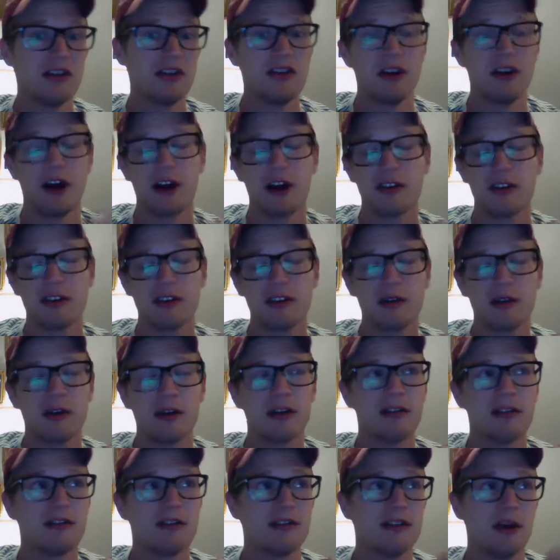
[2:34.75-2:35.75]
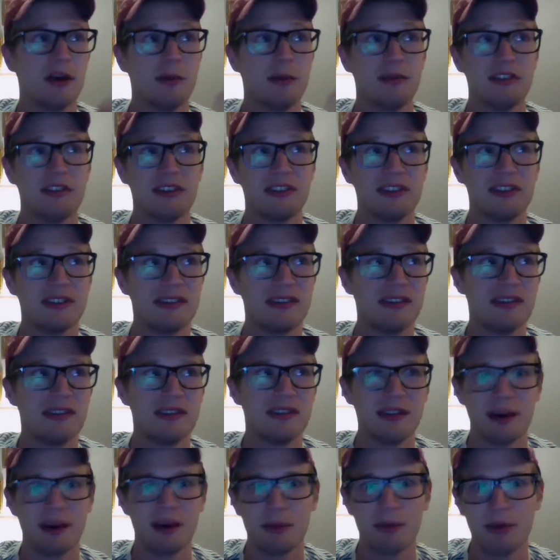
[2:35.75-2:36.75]
toxic
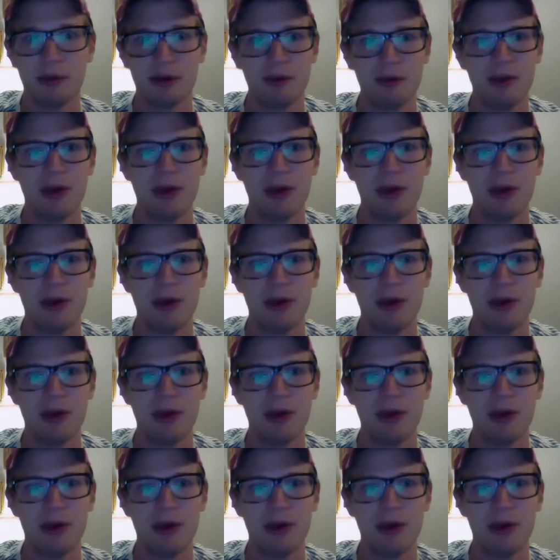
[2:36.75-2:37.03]
substances I put in my